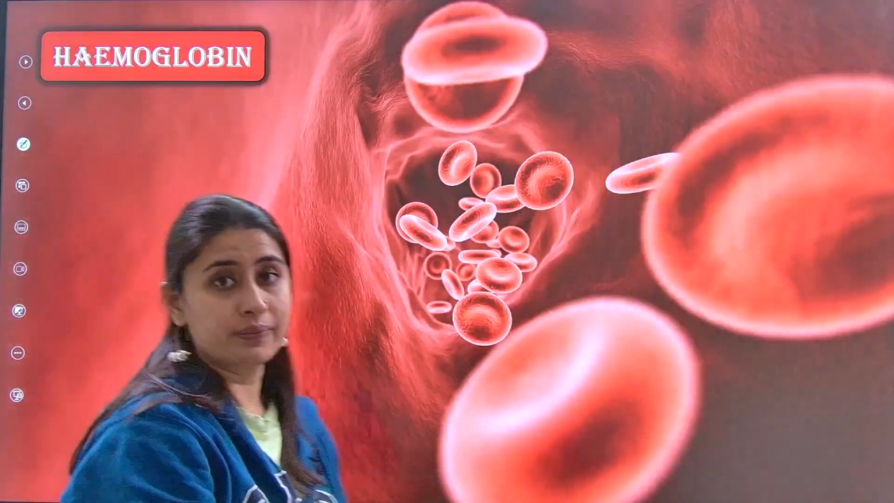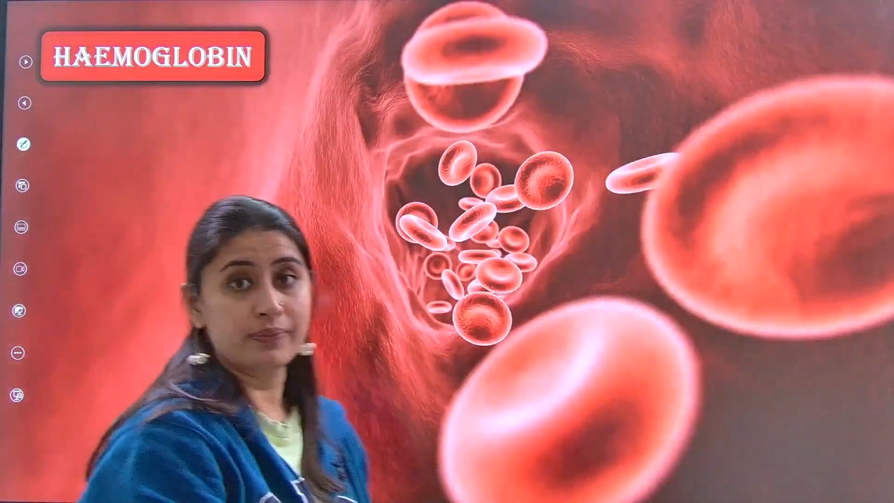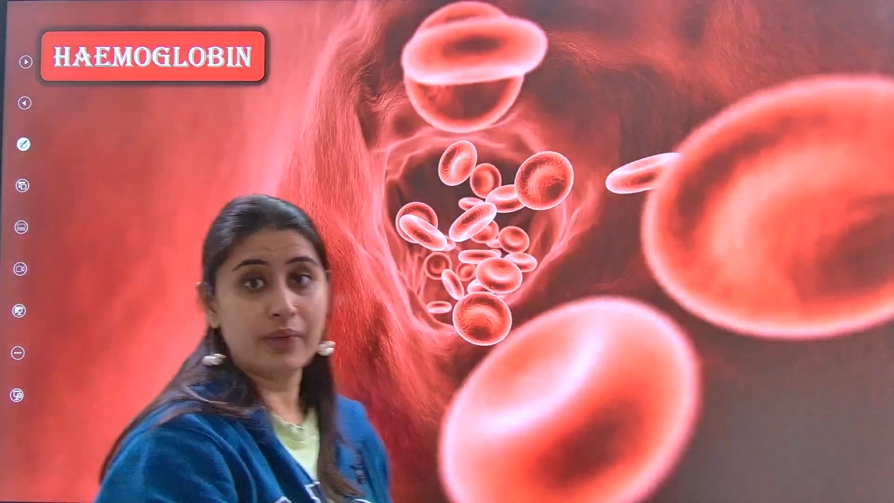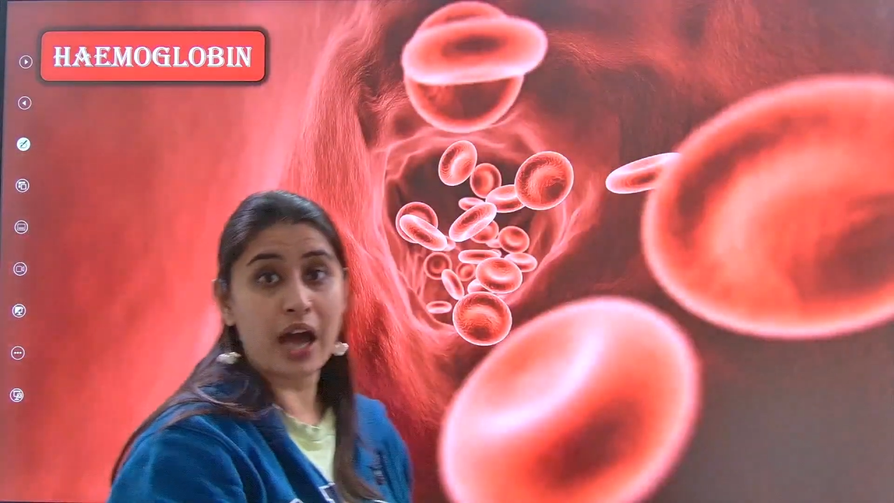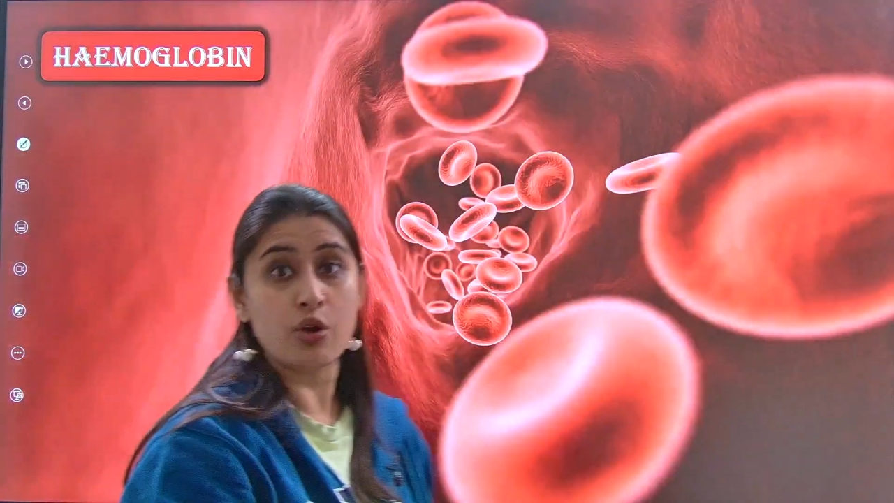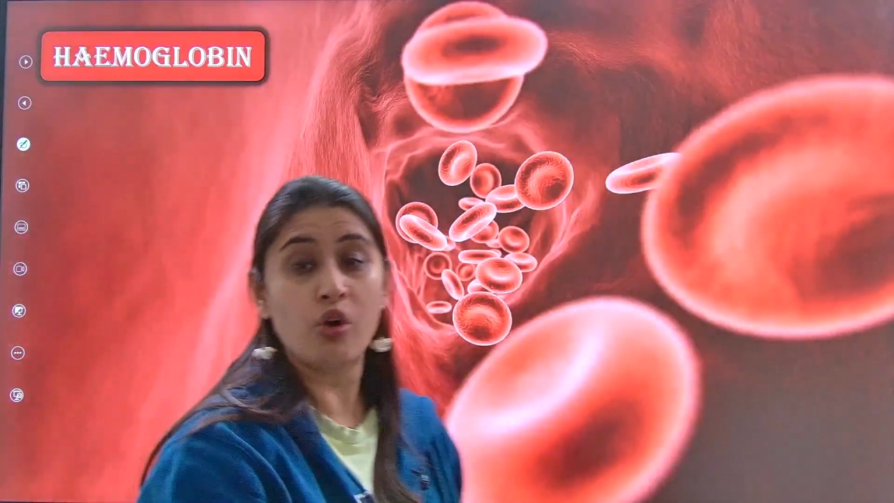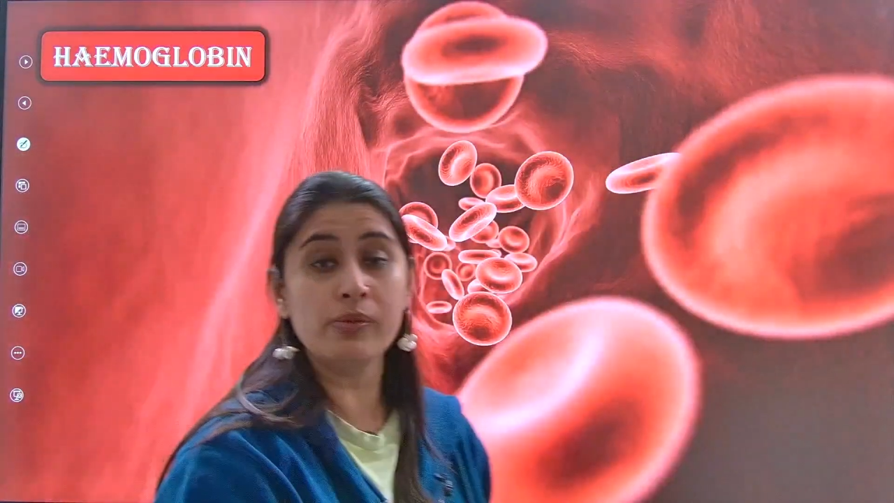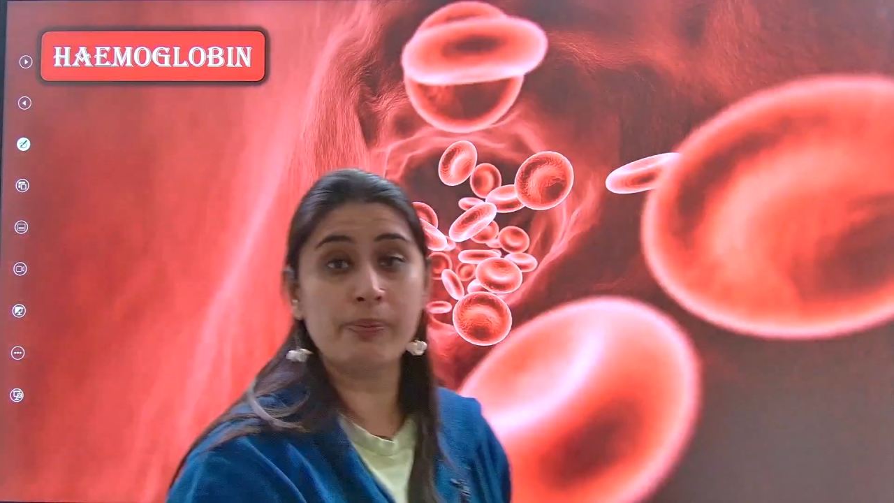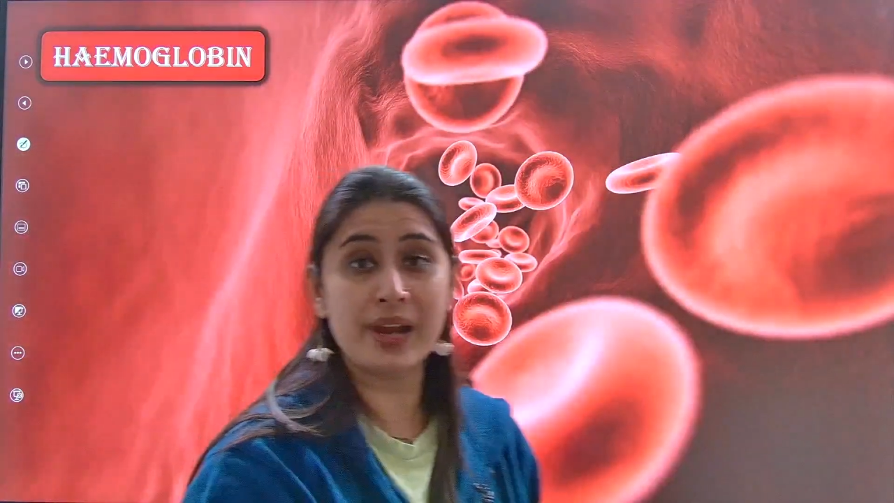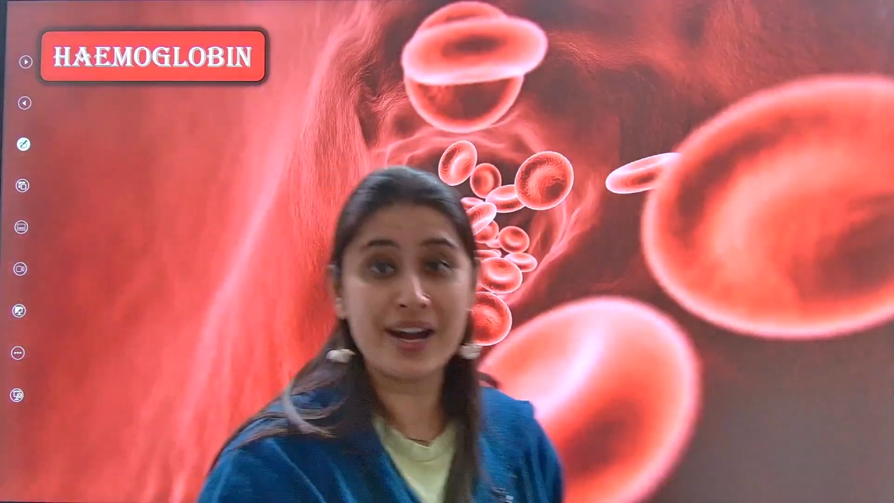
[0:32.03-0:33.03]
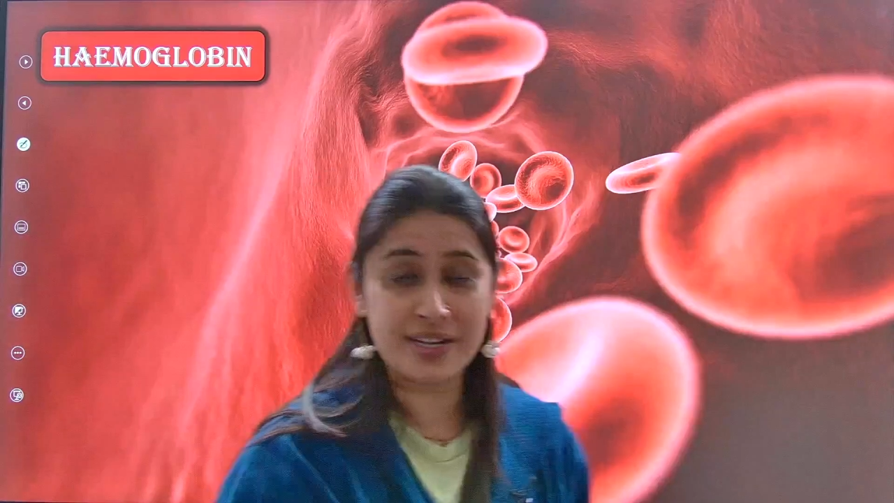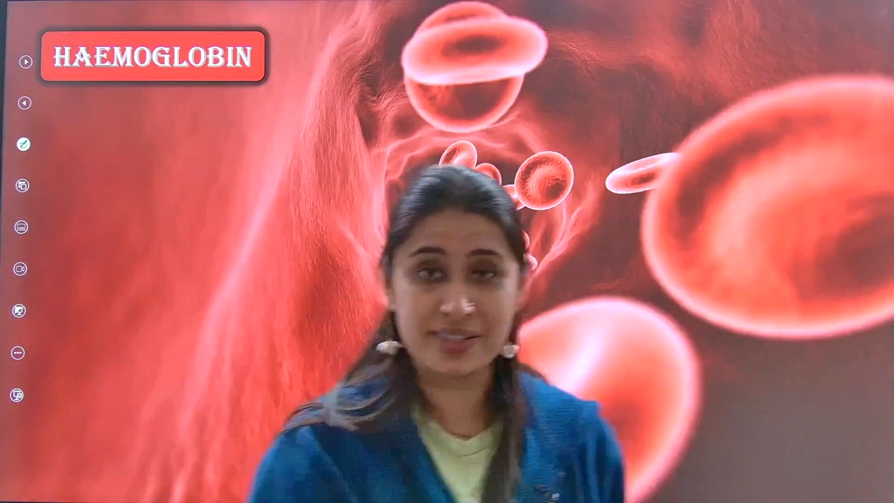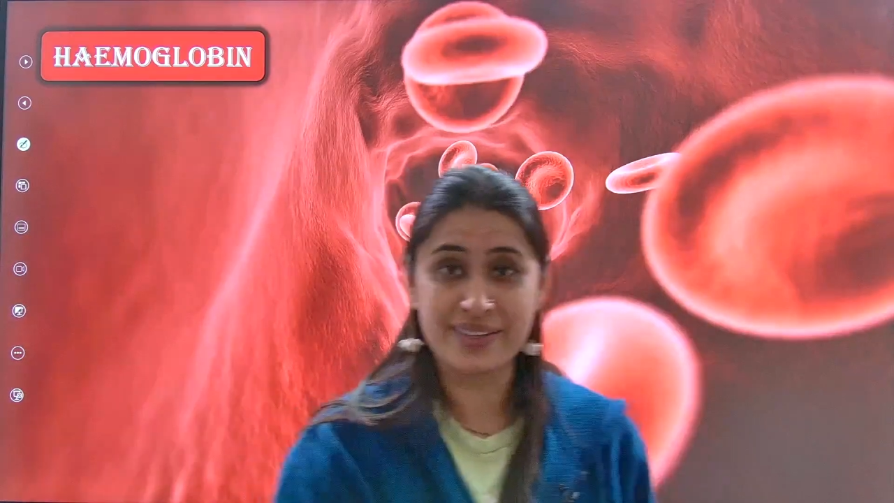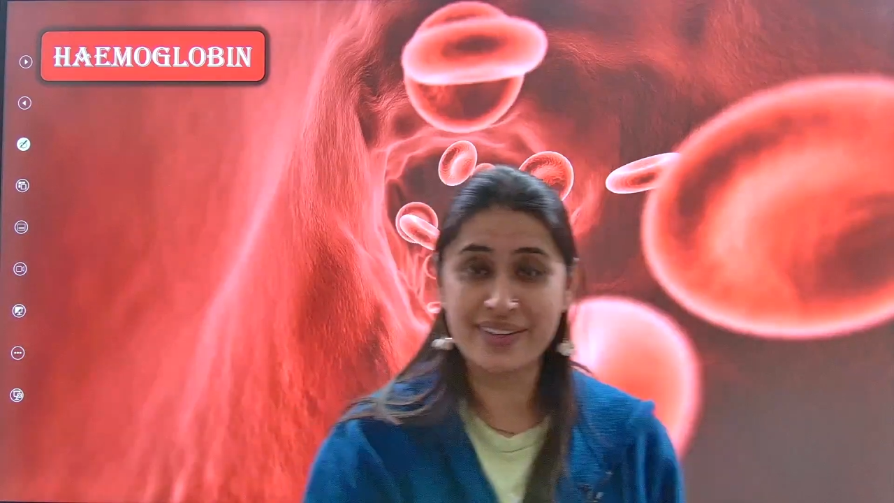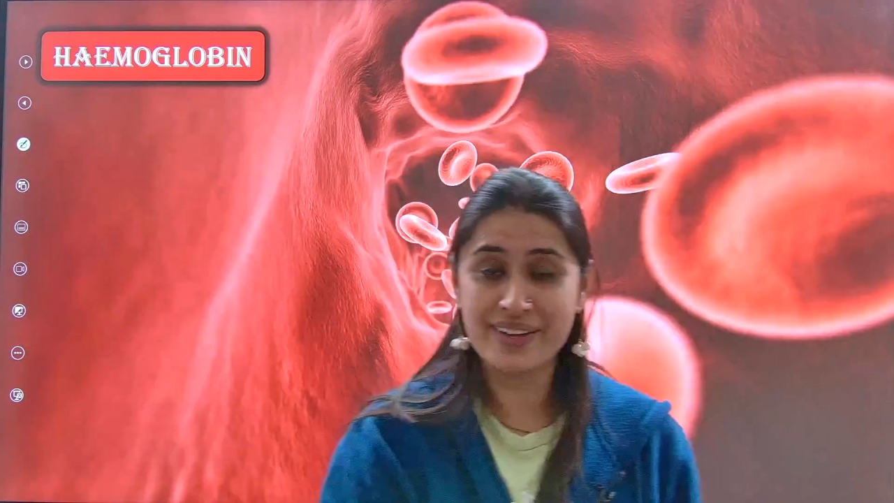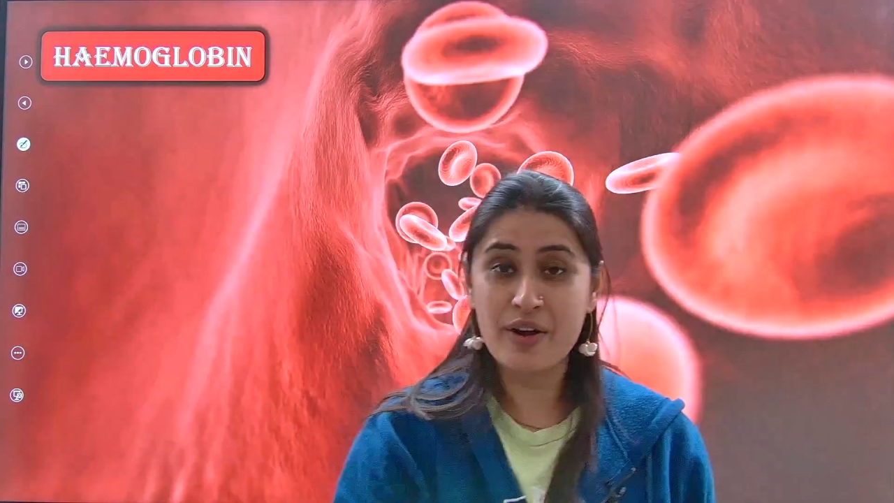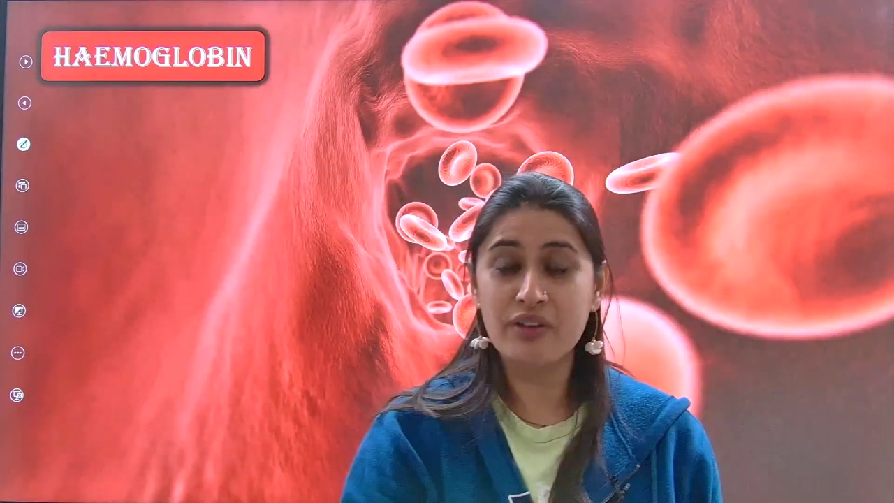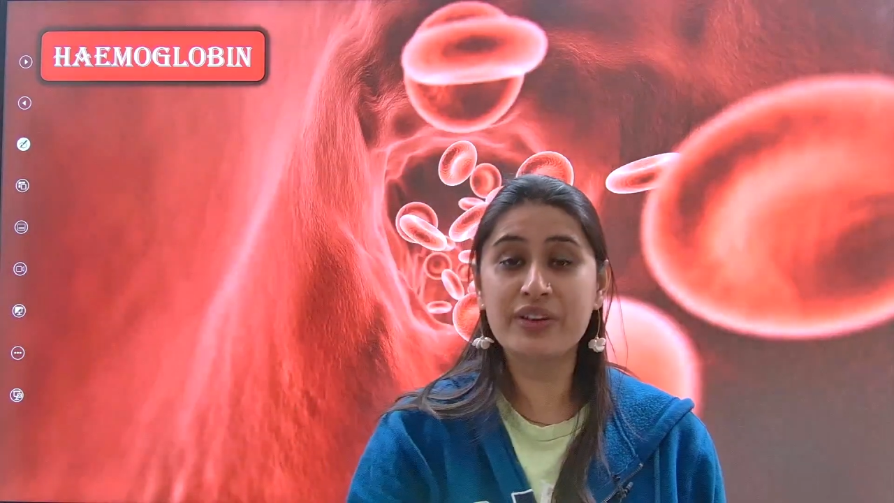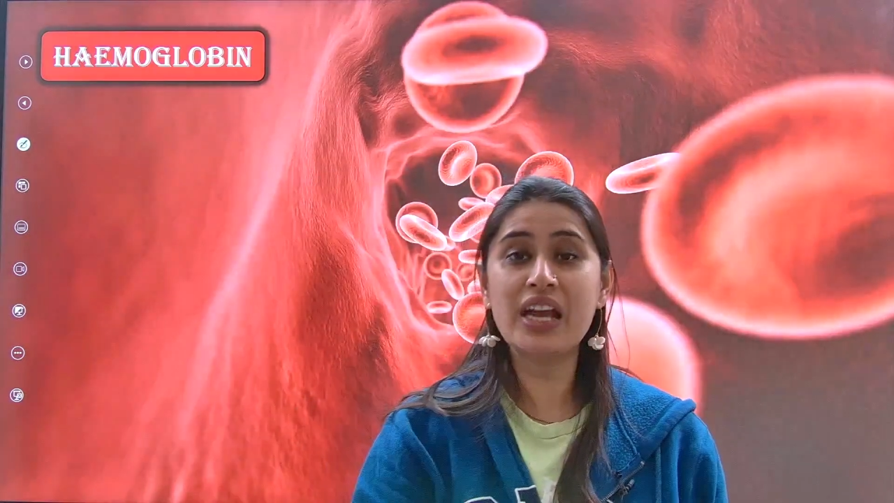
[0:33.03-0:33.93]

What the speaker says: our own blood, we